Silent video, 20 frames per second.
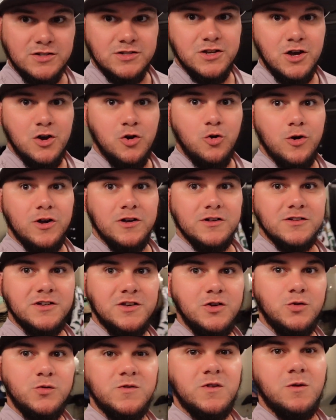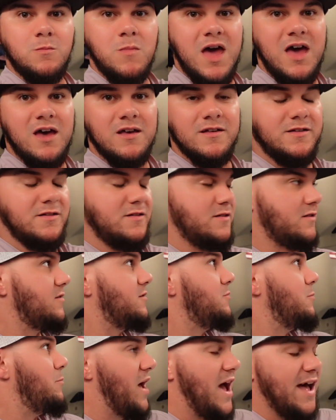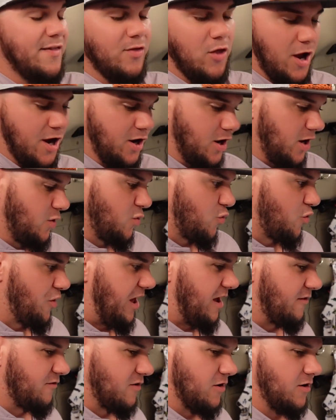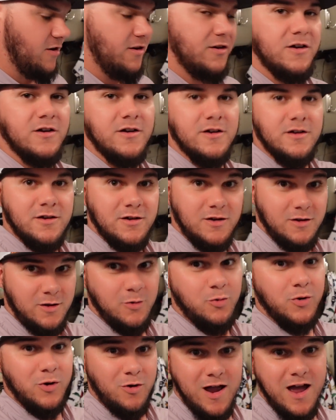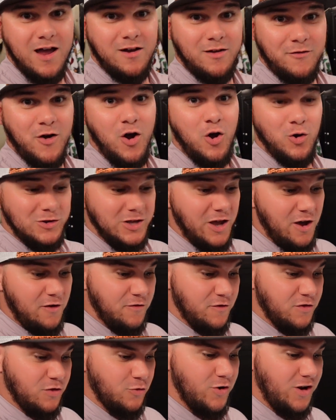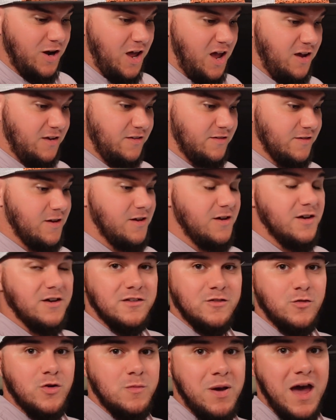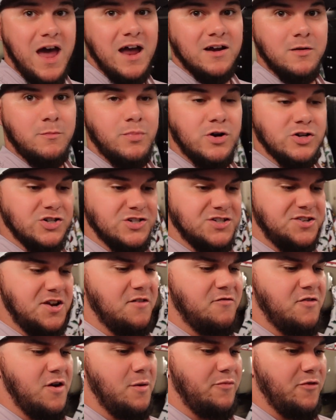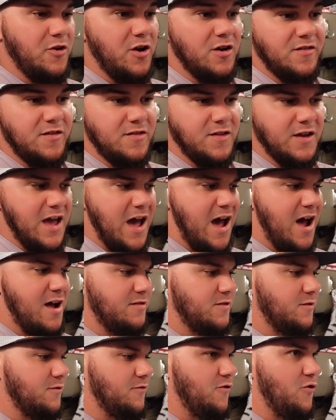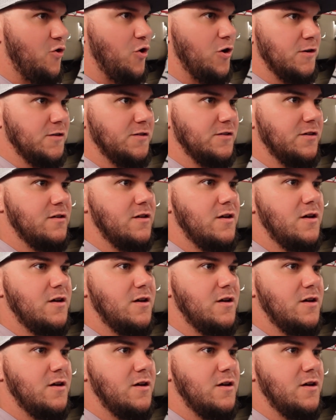So, excuse the mess, bad lighting, whatever. We were out of a hotel for three days, so we packed a bunch of stuff up for us and the cats, of course.